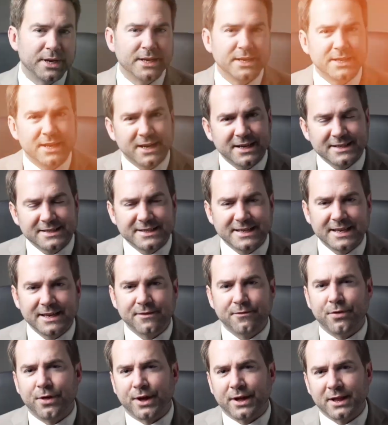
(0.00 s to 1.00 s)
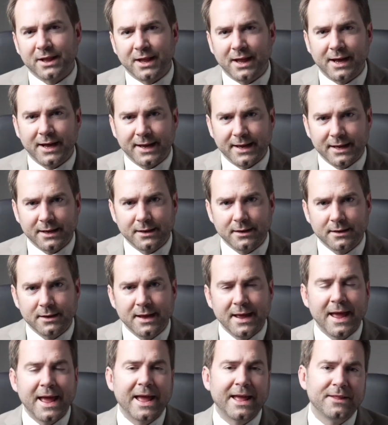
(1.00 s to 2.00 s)
it does give the client
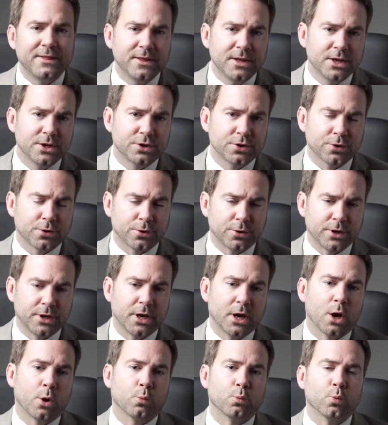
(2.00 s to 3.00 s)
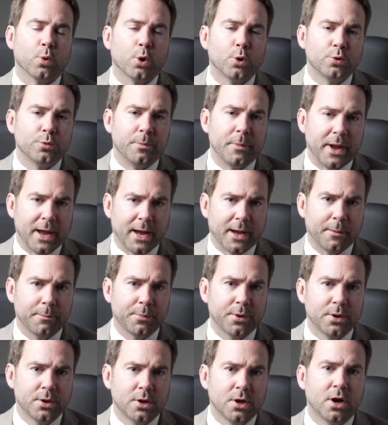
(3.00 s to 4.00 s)
and the attorney a roadmap
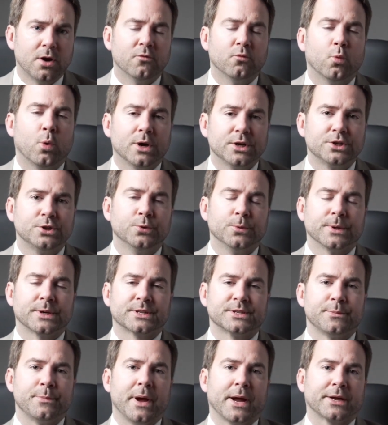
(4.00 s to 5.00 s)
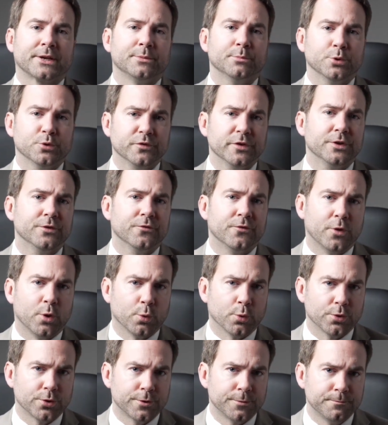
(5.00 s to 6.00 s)
of what to expect moving
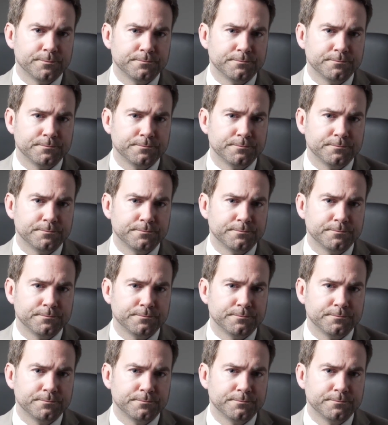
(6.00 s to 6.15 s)
forward.